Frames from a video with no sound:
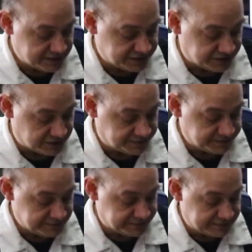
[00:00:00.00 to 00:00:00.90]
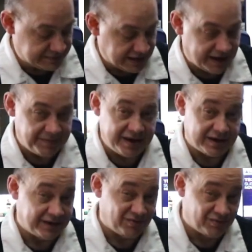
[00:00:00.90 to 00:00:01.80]
So I may
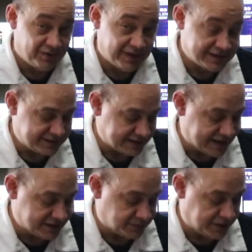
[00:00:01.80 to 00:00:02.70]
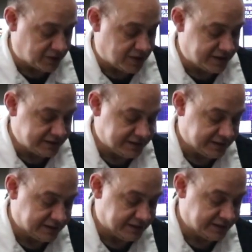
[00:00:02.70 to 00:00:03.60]
cut through this as we go on
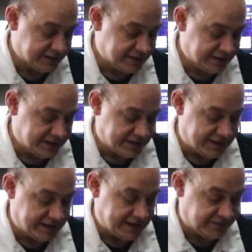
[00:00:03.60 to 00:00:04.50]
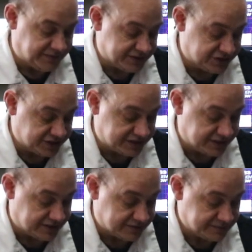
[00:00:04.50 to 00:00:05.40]
if it's just,
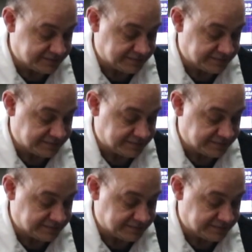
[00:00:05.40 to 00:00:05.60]
you know,